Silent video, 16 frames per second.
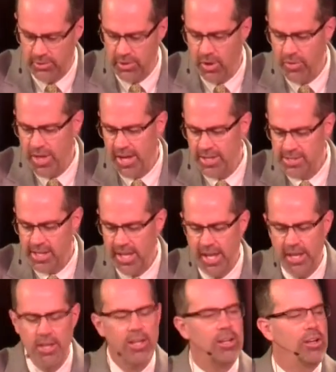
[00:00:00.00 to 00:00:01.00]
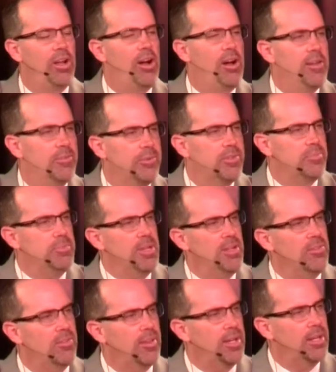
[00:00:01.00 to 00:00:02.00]
so that is a hina clause, which
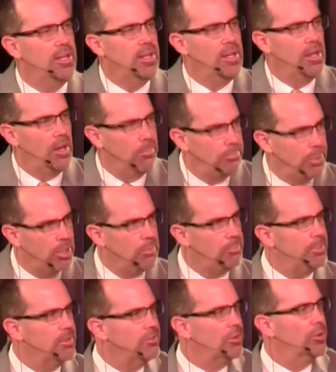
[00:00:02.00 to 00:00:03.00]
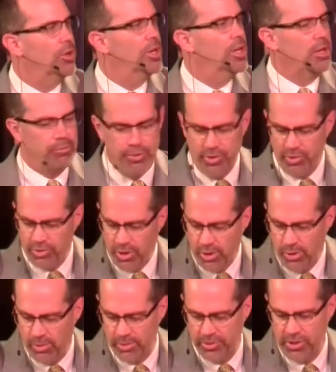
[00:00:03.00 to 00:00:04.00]
means a, a purpose or a
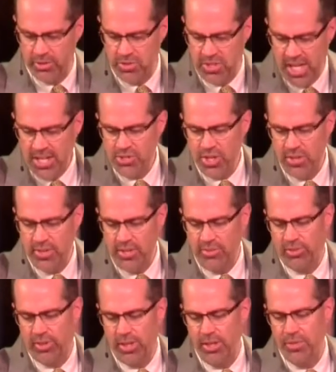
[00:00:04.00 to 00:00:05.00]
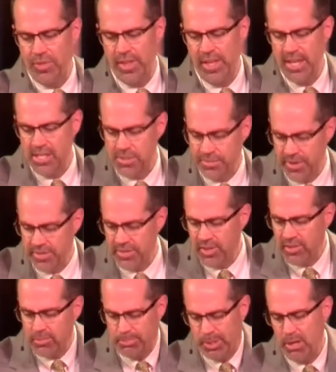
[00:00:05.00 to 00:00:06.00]
result. You're teaching these good things for
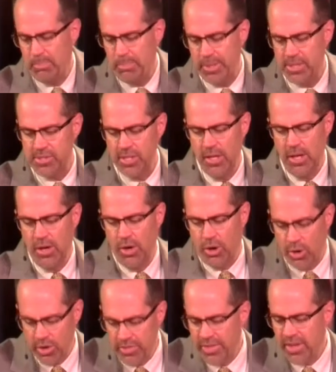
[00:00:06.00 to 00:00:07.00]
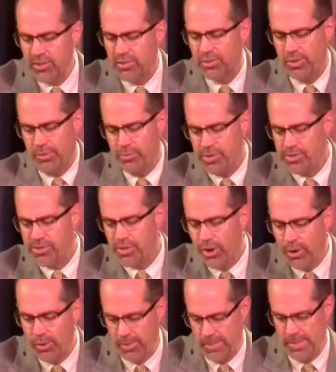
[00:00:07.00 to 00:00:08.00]
this purpose or this
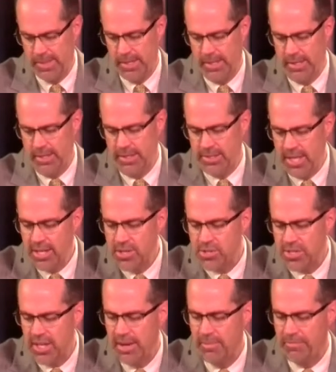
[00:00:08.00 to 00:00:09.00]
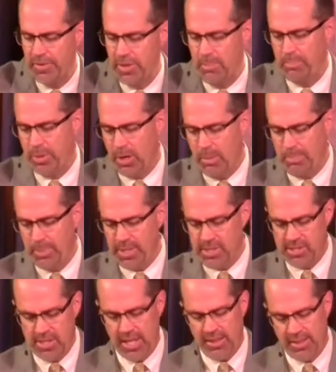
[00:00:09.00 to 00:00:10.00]
result. Teach them for the
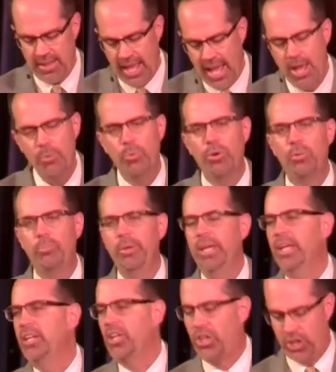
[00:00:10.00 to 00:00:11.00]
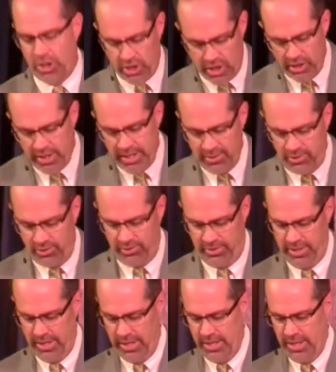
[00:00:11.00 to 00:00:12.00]
purpose that they will be
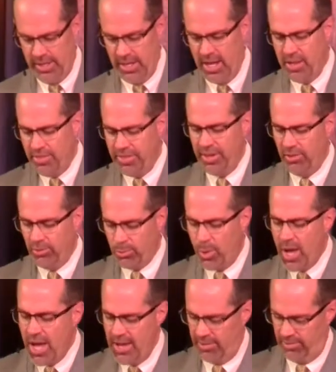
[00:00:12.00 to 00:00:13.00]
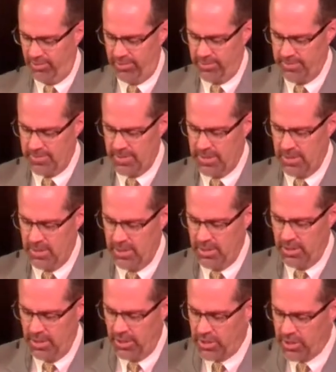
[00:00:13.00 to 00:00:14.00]
encouraged in these ways.
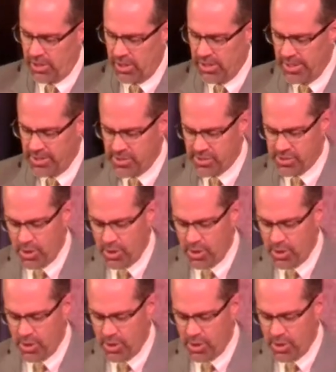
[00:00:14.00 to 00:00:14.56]
Encourage,